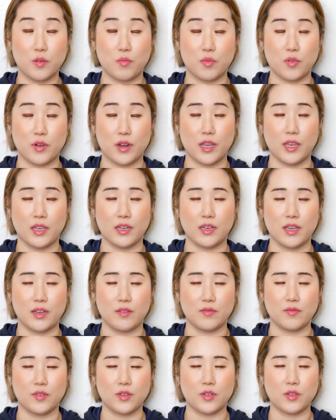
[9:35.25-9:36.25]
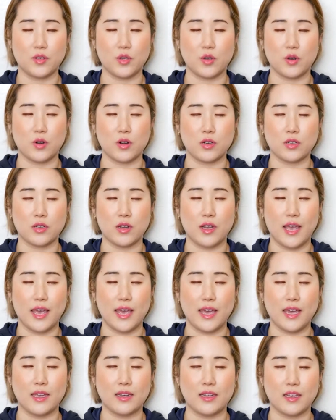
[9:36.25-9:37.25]
brain and feel your
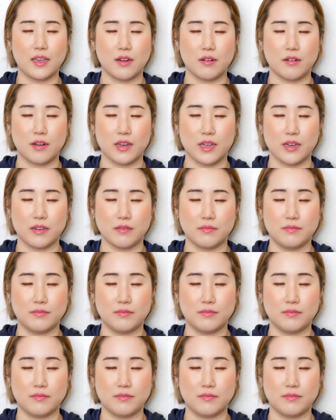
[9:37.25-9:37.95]
head area.